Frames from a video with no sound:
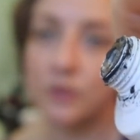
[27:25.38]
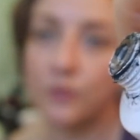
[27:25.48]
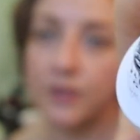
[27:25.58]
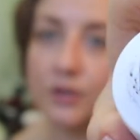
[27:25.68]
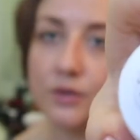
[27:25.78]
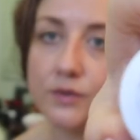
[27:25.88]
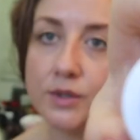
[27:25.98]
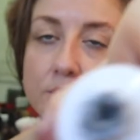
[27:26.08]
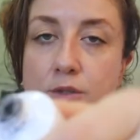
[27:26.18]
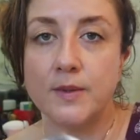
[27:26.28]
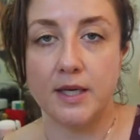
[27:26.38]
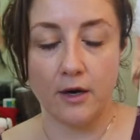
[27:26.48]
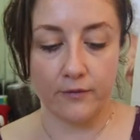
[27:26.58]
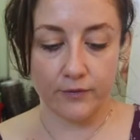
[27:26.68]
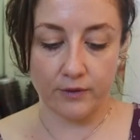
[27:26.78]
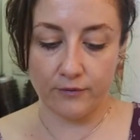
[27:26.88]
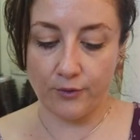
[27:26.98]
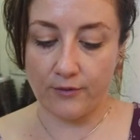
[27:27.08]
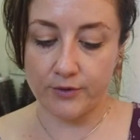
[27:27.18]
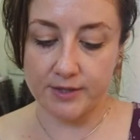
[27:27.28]
So when you use it, just be careful if
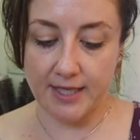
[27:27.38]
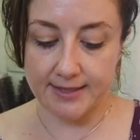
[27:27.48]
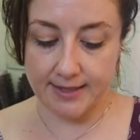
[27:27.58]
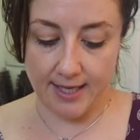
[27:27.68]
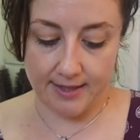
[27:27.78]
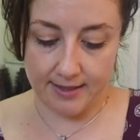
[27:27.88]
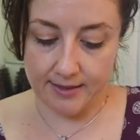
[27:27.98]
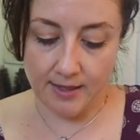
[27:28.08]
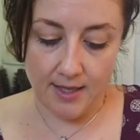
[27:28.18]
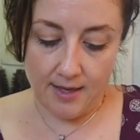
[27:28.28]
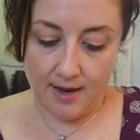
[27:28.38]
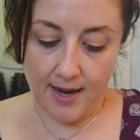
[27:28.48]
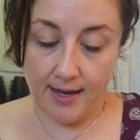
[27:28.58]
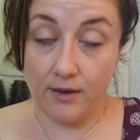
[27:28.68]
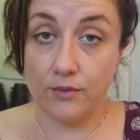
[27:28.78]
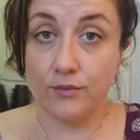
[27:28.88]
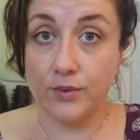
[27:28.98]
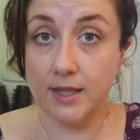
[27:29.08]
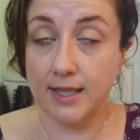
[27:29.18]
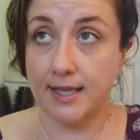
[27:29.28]
you ever decide to get it. I
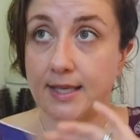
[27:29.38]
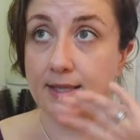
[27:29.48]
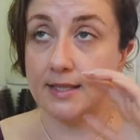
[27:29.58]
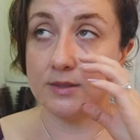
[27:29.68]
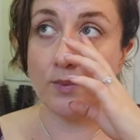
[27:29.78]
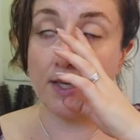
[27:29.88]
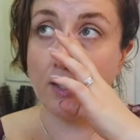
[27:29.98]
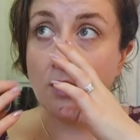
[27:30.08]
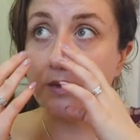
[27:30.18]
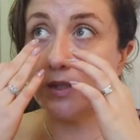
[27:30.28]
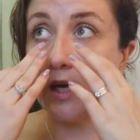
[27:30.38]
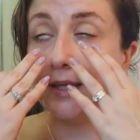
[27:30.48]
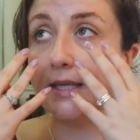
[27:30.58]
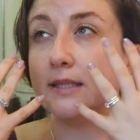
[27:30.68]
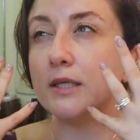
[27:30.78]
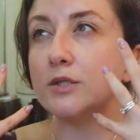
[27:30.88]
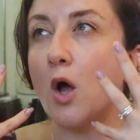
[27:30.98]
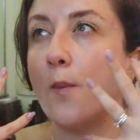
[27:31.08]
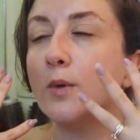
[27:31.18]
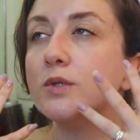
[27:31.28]
really like this. When it goes on, it there's
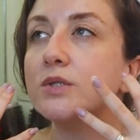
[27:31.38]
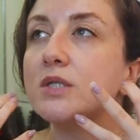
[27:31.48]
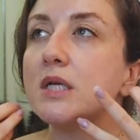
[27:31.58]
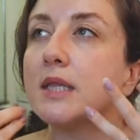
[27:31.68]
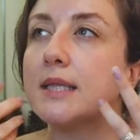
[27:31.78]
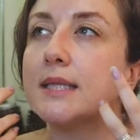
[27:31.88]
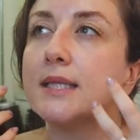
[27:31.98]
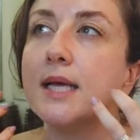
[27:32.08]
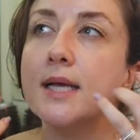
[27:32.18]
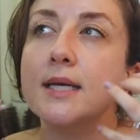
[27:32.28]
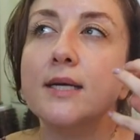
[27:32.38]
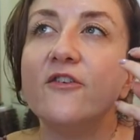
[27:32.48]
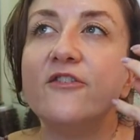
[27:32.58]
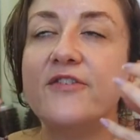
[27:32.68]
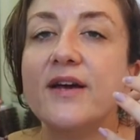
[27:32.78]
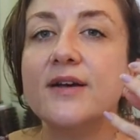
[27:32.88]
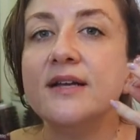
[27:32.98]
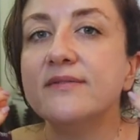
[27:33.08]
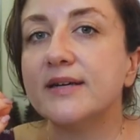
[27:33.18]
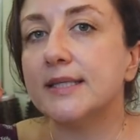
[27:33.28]
almost a
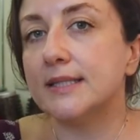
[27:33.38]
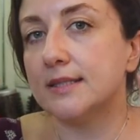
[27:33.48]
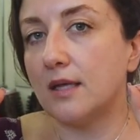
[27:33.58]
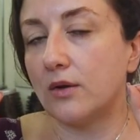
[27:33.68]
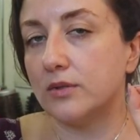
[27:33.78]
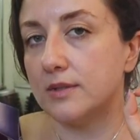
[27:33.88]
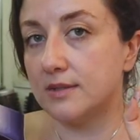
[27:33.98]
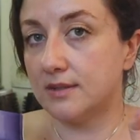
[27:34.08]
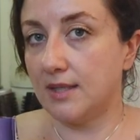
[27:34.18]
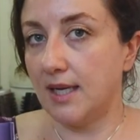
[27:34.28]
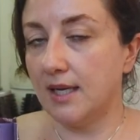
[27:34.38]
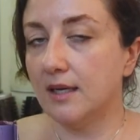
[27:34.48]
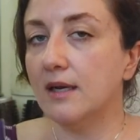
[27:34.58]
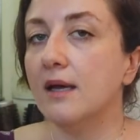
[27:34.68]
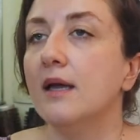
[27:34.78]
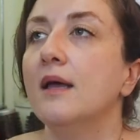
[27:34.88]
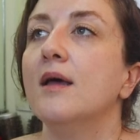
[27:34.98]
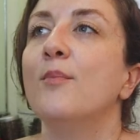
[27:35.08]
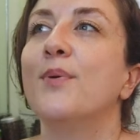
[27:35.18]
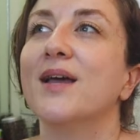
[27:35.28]
very, very subtle sting
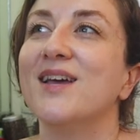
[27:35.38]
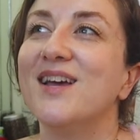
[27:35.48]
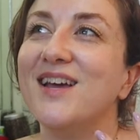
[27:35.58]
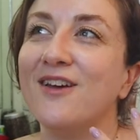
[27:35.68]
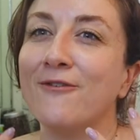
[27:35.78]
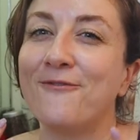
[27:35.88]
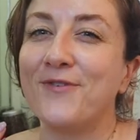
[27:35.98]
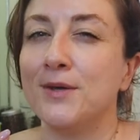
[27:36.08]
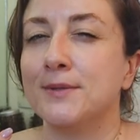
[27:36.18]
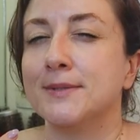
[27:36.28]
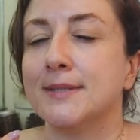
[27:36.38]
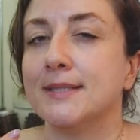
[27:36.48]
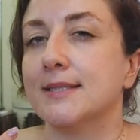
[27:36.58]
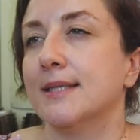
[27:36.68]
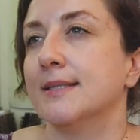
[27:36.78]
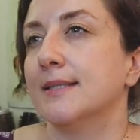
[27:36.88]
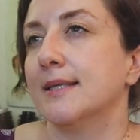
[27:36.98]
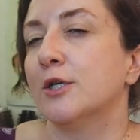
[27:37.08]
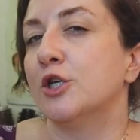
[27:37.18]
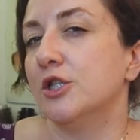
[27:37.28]
but it feels, it's like
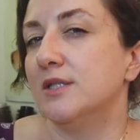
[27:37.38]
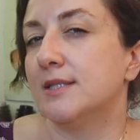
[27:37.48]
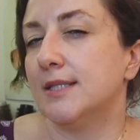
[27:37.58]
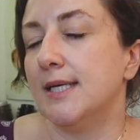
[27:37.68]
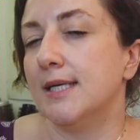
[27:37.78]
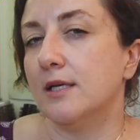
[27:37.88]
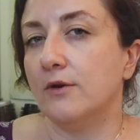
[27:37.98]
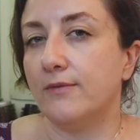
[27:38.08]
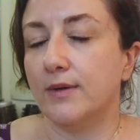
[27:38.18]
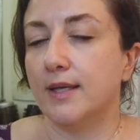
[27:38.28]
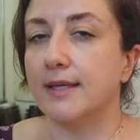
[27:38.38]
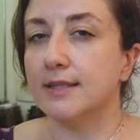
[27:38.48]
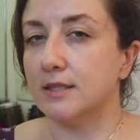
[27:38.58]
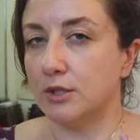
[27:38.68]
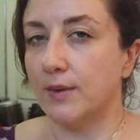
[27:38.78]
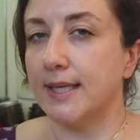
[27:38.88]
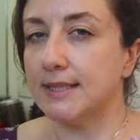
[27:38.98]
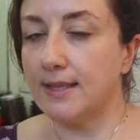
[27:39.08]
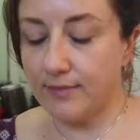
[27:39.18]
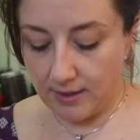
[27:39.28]
a good sting and you feel like it's
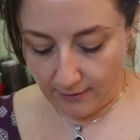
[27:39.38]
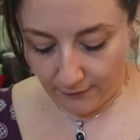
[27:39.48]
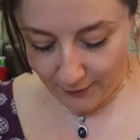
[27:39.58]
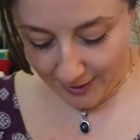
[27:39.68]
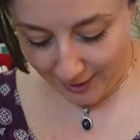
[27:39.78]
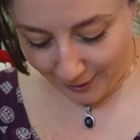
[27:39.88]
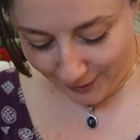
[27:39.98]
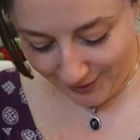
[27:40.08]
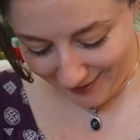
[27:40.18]
doing something for you.